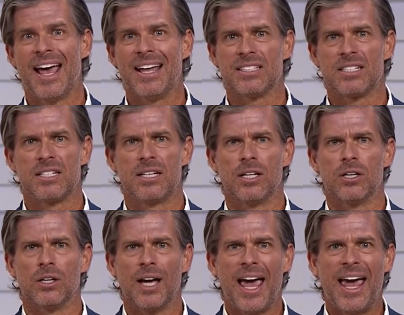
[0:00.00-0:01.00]
and
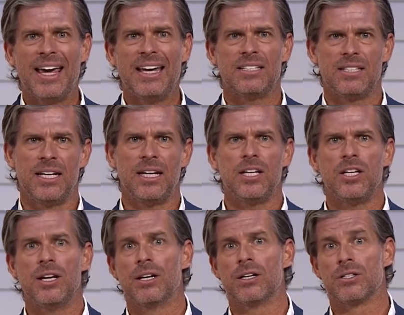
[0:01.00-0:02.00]
still 18
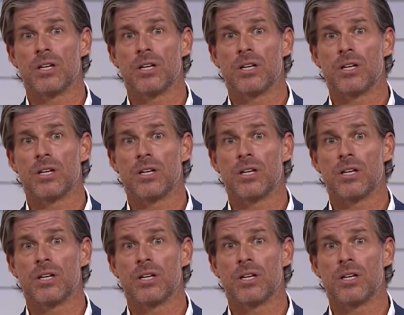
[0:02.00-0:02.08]
years